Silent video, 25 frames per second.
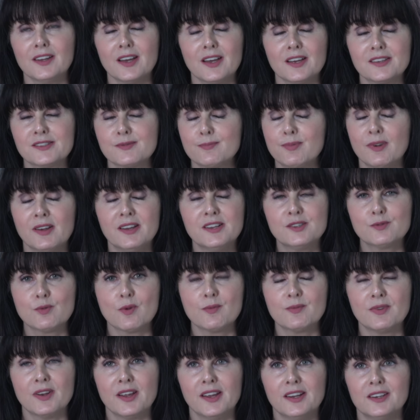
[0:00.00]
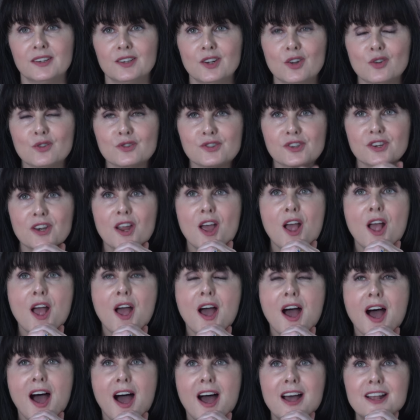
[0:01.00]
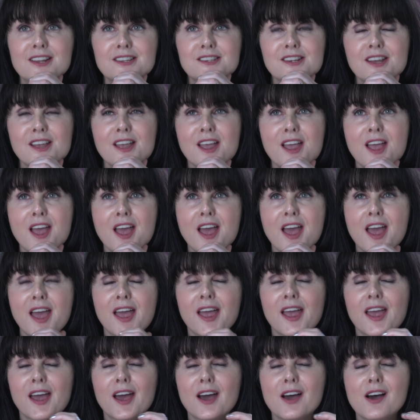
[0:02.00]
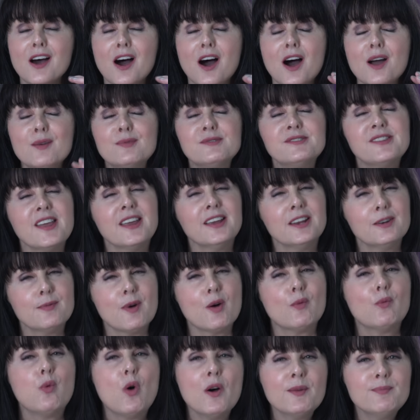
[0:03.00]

as a policewoman in London. And I was thinking about